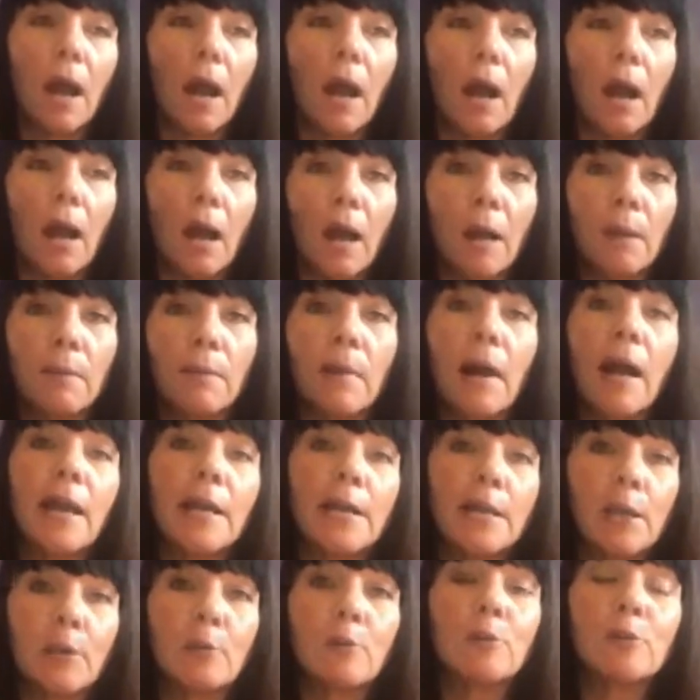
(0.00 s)
um, i
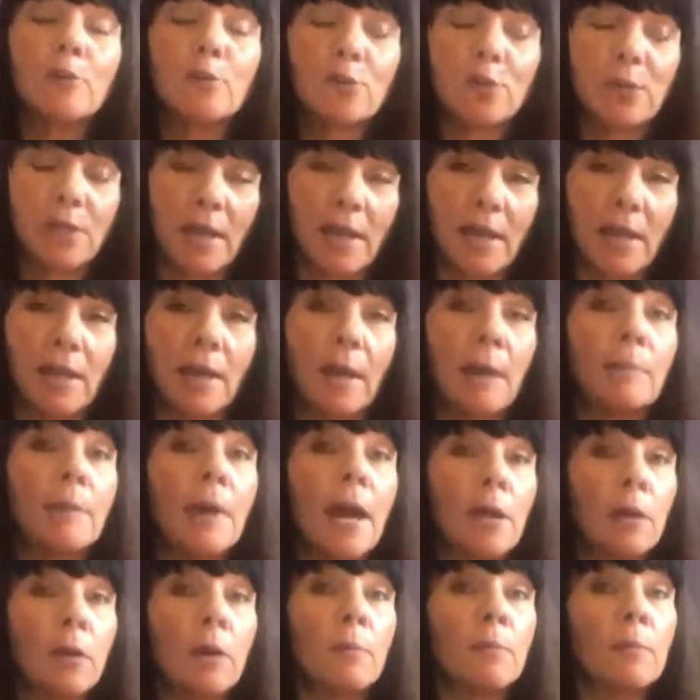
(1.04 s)
hear what you're saying i'm,
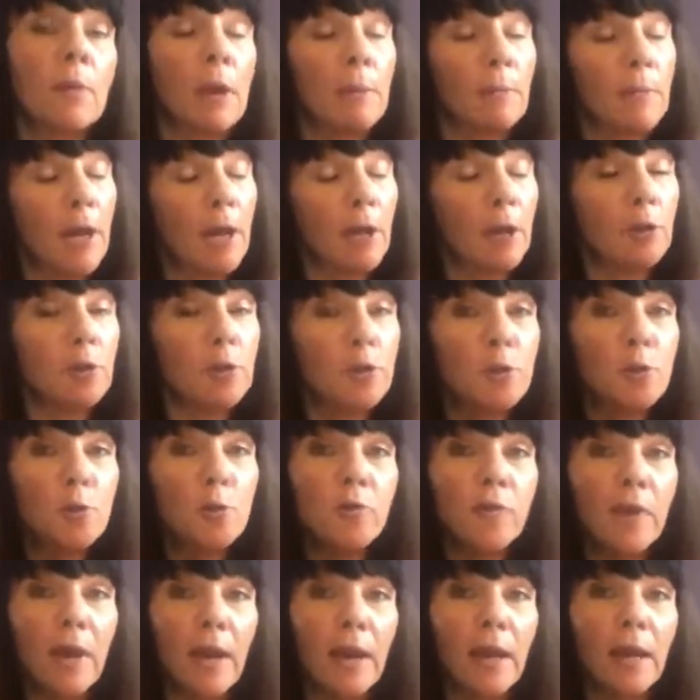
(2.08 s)
I am not going to
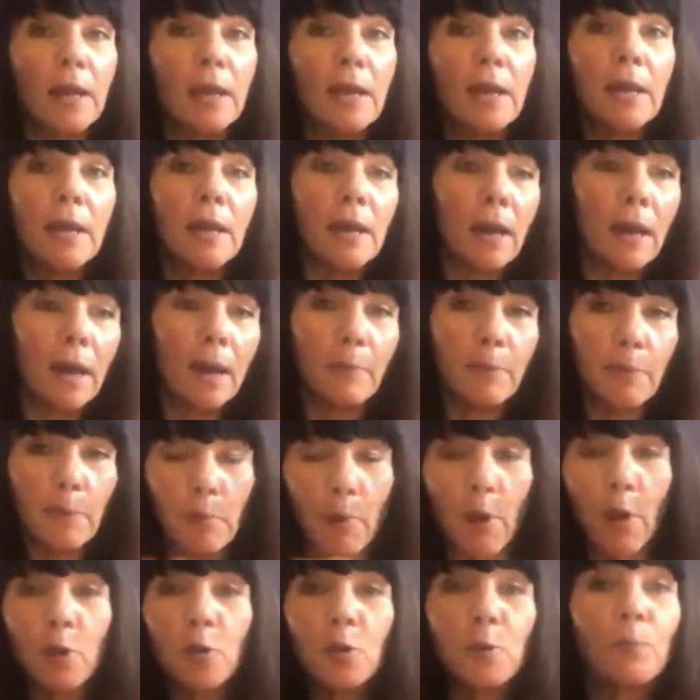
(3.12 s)
do that um, the
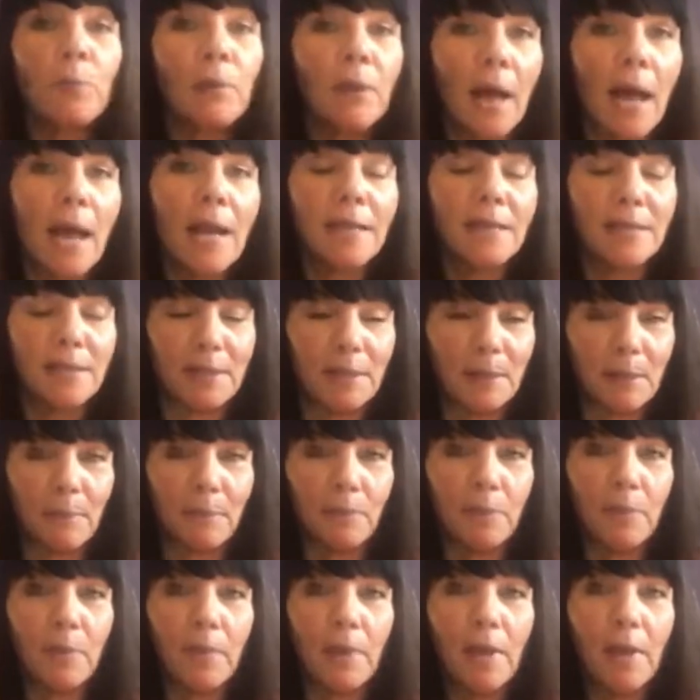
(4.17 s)
partner blocked
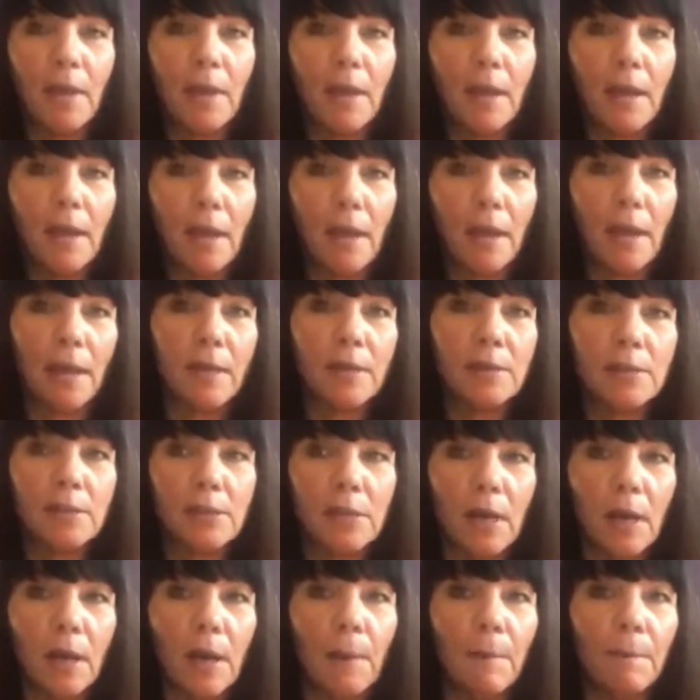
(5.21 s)
him and
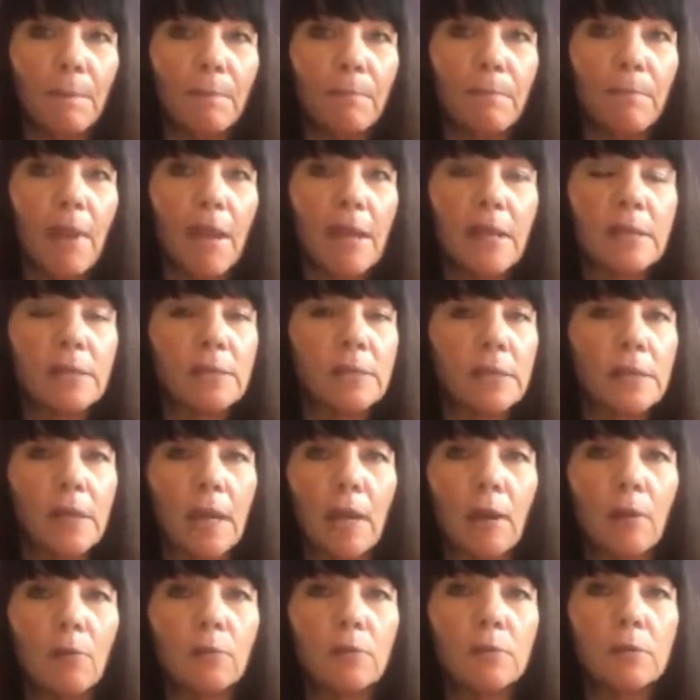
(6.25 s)
um, made his
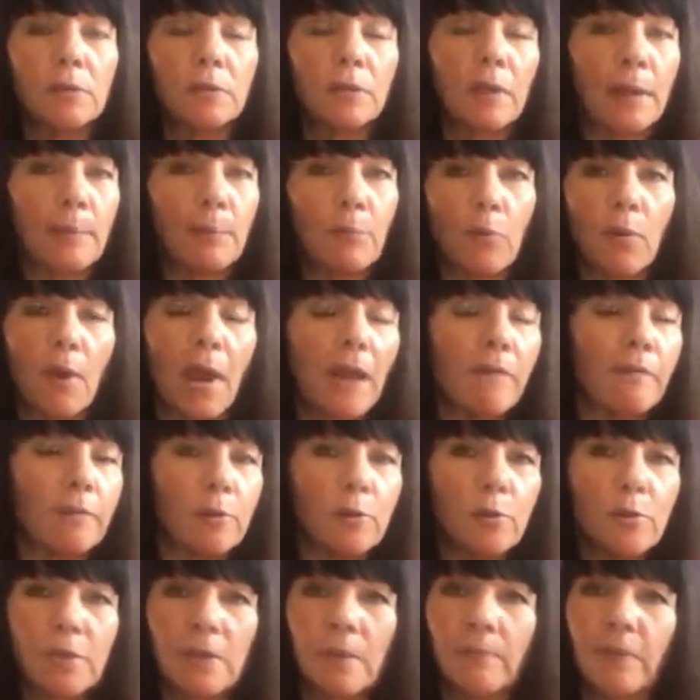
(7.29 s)
account like private
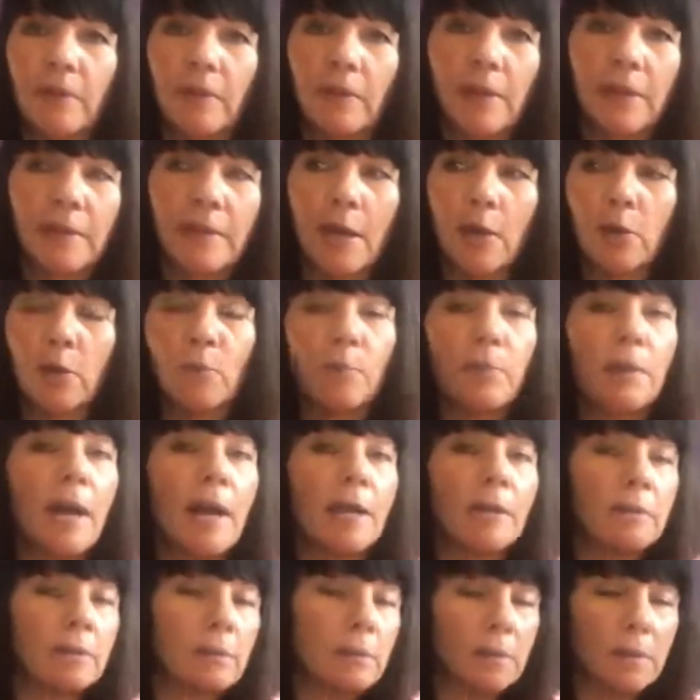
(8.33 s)
or something like that, or
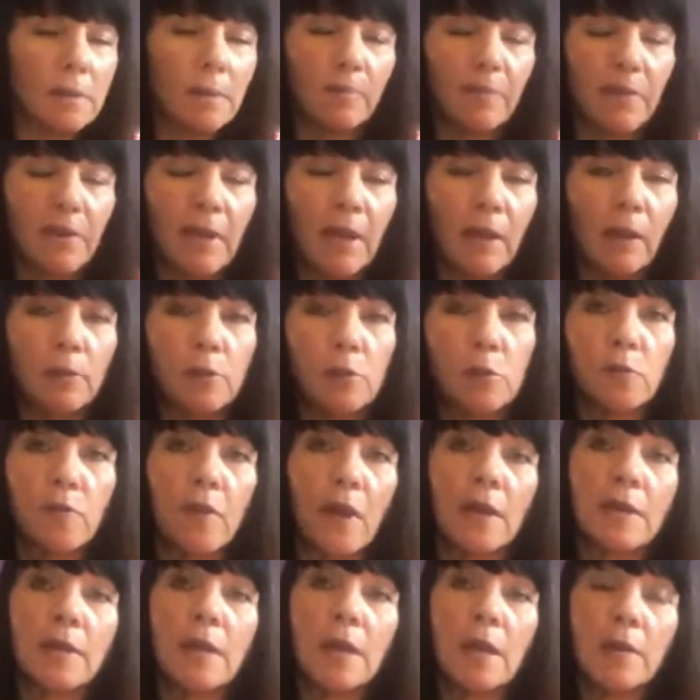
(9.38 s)
blocked something out so
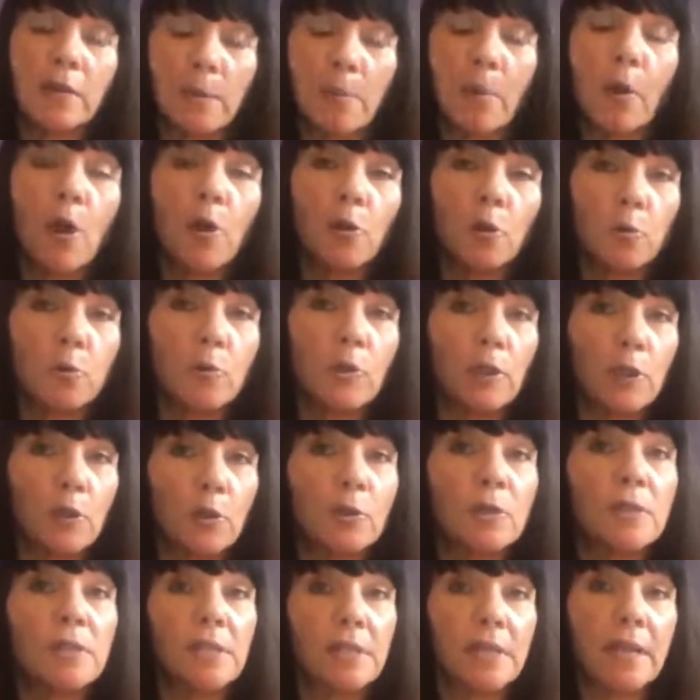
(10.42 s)
that the partner really
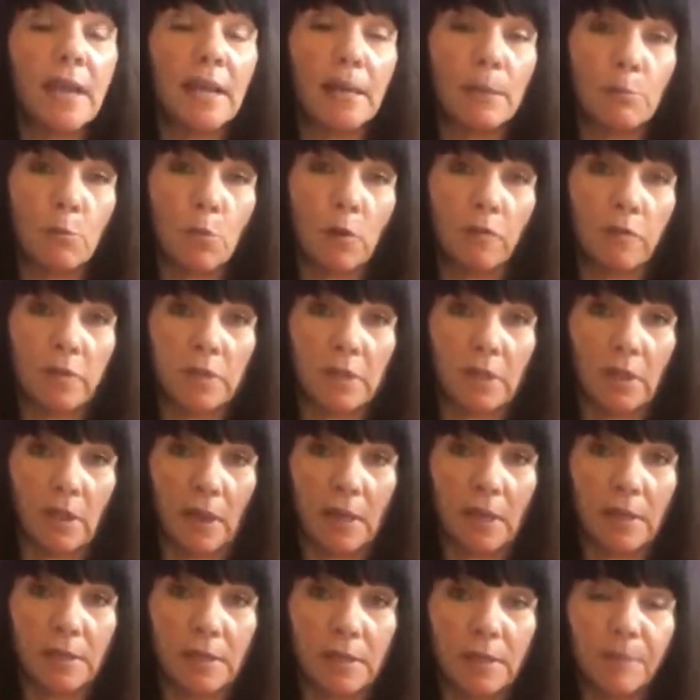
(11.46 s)
couldn't see any more of his
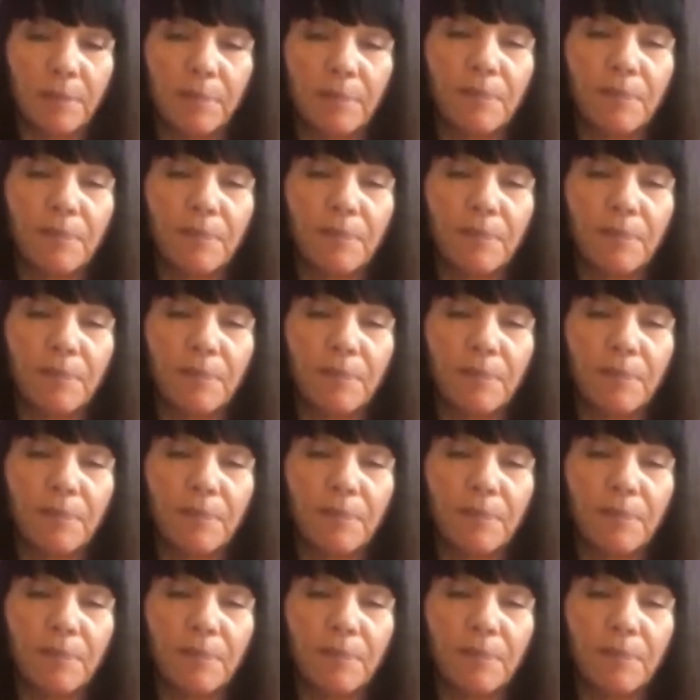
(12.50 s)
likes